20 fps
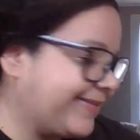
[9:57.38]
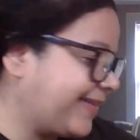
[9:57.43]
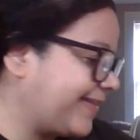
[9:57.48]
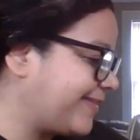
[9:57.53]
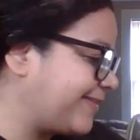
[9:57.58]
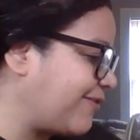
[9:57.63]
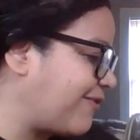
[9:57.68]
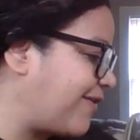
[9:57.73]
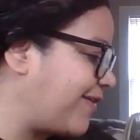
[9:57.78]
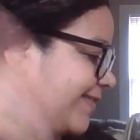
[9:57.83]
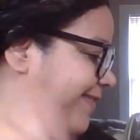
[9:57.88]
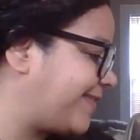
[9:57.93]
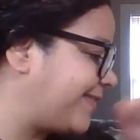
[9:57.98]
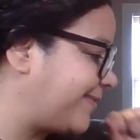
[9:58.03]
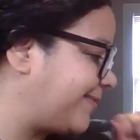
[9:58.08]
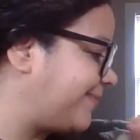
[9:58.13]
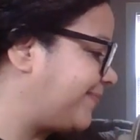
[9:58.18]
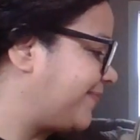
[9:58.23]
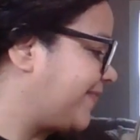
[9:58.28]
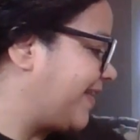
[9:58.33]
That's
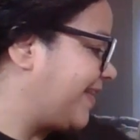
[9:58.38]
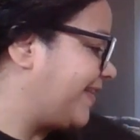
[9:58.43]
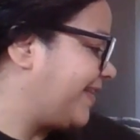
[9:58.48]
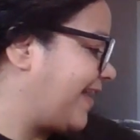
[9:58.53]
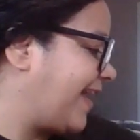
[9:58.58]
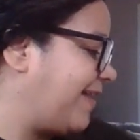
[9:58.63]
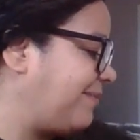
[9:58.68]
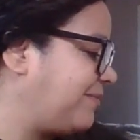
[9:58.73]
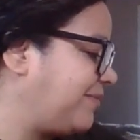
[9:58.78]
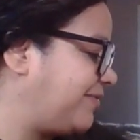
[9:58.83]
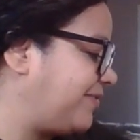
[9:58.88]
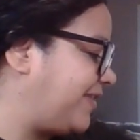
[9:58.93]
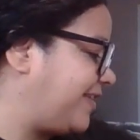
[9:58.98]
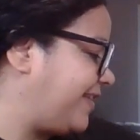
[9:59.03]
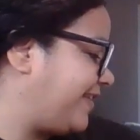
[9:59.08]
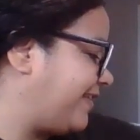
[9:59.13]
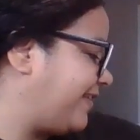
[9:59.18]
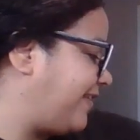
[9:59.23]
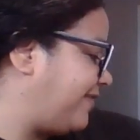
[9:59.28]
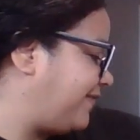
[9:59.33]
awesome. I'm
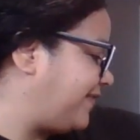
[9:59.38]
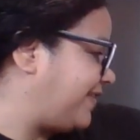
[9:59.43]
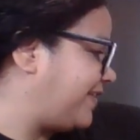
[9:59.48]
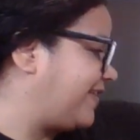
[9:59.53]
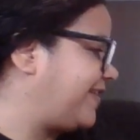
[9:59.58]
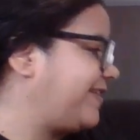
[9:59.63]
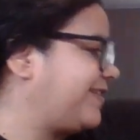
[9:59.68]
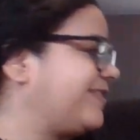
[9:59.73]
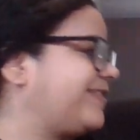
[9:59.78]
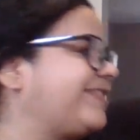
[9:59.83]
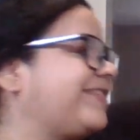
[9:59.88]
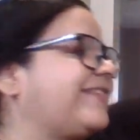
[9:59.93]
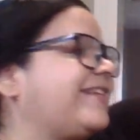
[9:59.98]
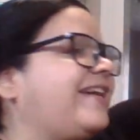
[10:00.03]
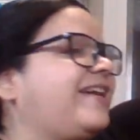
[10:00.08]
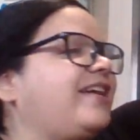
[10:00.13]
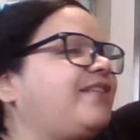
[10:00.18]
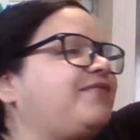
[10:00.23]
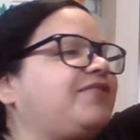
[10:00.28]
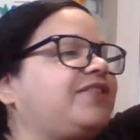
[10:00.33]
already loving this, and
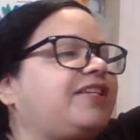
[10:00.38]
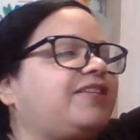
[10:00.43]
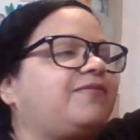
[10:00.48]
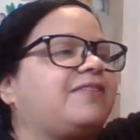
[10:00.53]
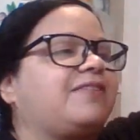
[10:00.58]
I haven't